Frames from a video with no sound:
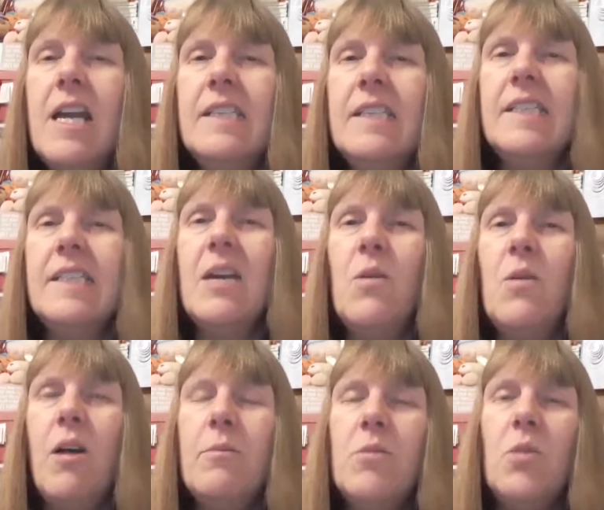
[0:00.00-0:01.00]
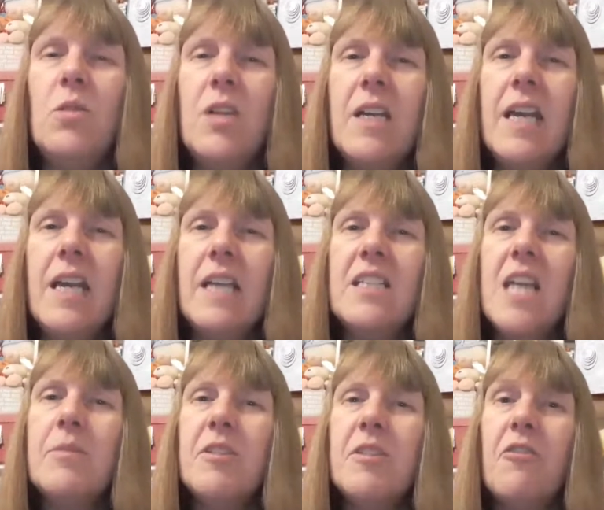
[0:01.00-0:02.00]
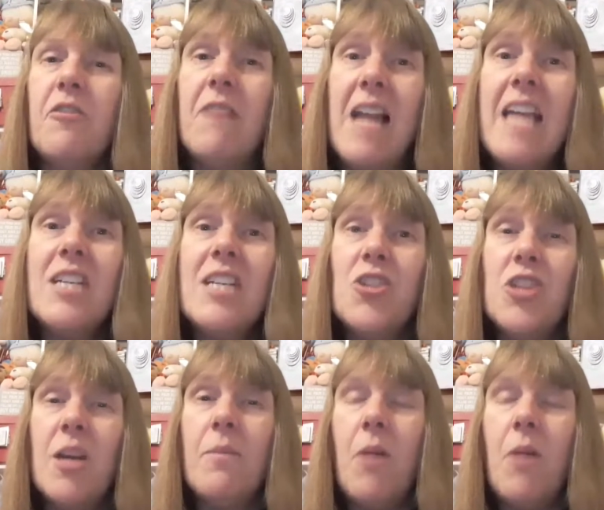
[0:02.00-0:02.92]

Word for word: And so I'm not looking, in terms of a relationship,